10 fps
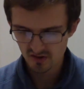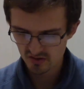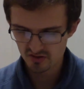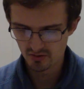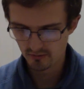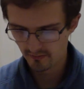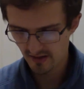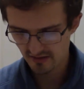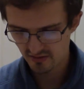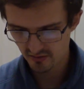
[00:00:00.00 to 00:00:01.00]
So,
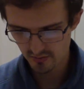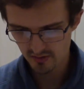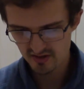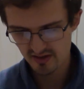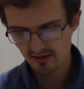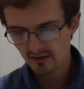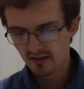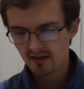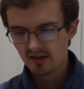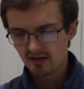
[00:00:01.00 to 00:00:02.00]
back to what I was saying.
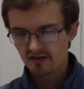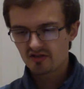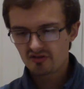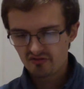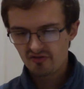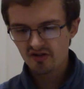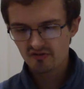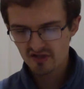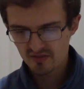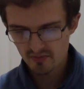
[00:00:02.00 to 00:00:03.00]
This fear
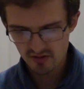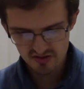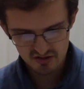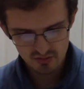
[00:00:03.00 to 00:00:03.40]
response